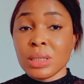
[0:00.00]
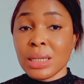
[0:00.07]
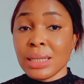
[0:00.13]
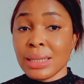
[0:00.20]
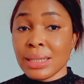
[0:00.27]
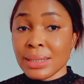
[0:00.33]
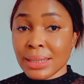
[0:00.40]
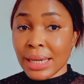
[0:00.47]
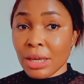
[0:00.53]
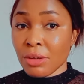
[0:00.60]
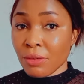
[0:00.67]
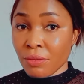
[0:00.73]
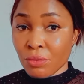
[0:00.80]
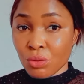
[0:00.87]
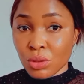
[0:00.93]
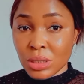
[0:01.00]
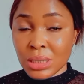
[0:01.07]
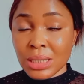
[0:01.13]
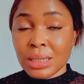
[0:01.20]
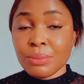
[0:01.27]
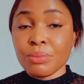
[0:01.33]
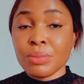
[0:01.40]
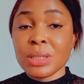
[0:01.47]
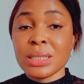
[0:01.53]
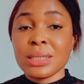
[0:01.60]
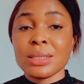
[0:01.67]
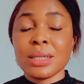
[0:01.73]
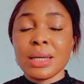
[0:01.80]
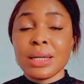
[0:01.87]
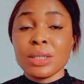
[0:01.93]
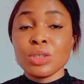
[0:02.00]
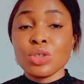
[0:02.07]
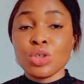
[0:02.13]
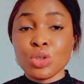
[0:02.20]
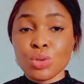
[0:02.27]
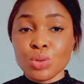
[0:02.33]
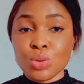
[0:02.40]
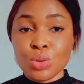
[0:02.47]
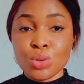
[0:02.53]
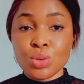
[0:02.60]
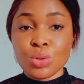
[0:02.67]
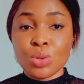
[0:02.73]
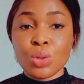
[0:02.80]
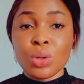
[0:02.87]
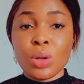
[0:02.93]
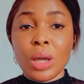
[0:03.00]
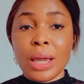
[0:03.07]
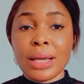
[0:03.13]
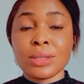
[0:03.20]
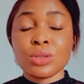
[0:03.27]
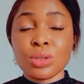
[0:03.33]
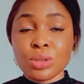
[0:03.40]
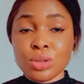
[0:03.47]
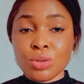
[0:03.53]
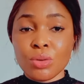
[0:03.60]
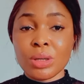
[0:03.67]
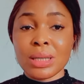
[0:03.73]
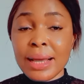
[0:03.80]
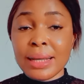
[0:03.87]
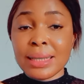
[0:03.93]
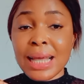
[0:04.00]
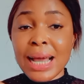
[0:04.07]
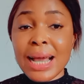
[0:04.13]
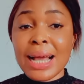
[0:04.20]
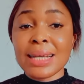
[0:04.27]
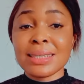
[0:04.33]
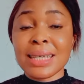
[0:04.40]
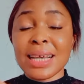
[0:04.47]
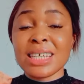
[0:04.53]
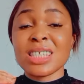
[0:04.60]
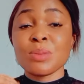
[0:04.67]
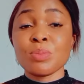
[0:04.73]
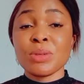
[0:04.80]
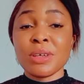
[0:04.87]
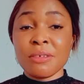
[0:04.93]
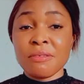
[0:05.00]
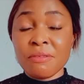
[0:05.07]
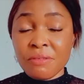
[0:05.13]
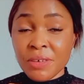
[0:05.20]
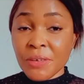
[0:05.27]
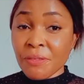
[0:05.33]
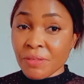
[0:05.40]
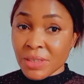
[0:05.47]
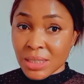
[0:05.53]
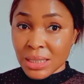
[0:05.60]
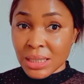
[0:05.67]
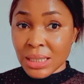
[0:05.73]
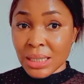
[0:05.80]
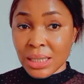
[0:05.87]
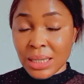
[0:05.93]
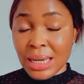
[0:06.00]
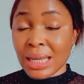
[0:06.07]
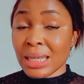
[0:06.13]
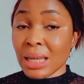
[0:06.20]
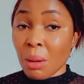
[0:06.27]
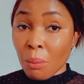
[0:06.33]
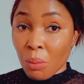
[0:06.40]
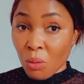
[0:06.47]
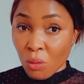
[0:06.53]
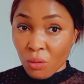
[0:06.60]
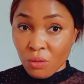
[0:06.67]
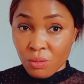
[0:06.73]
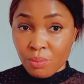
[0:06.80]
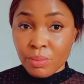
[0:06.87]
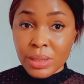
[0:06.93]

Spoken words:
in this kind of routine, please choose a sunscreen that has SPF 50 and above.